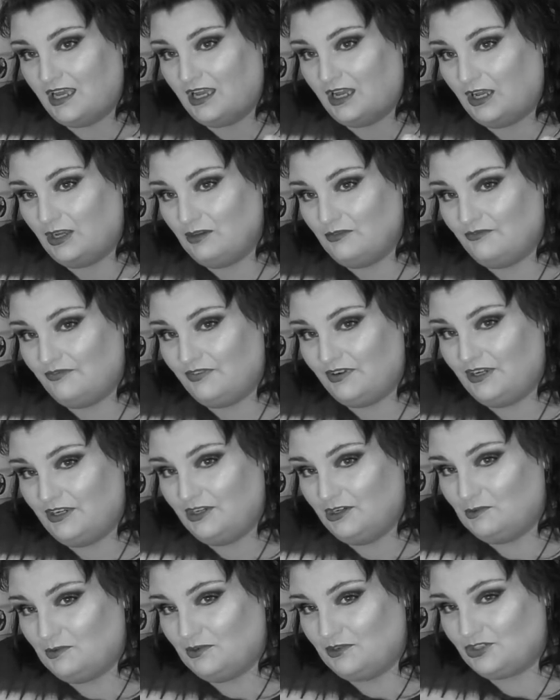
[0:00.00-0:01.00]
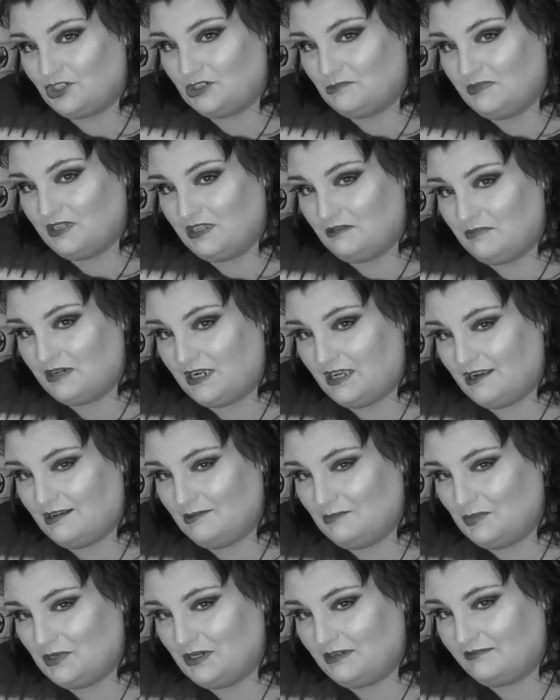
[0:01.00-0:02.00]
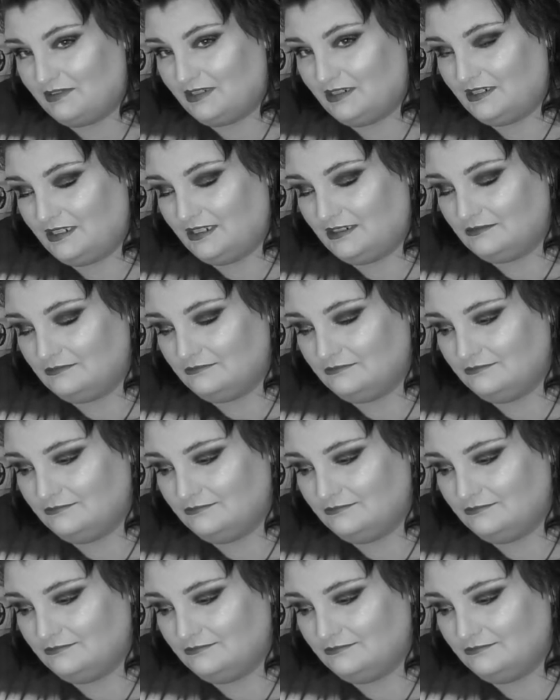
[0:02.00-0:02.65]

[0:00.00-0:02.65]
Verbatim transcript: Hopefully, you're watching me in black and white right now.